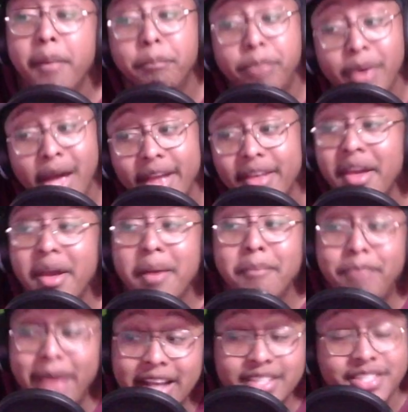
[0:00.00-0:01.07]
But
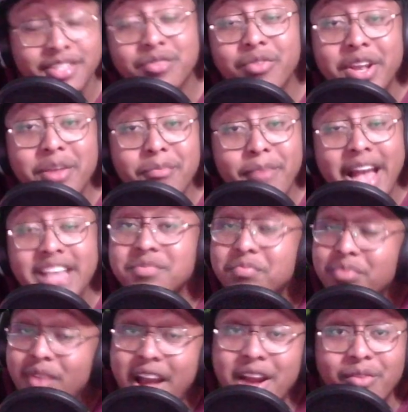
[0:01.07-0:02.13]
back to the running backs,
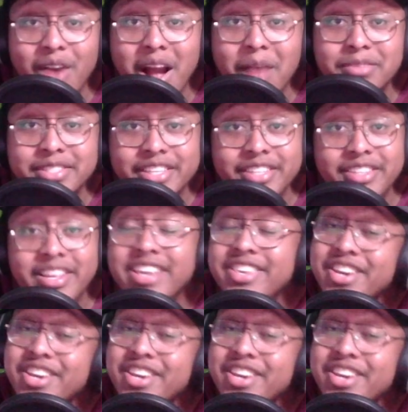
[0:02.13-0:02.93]
Brian Robinson,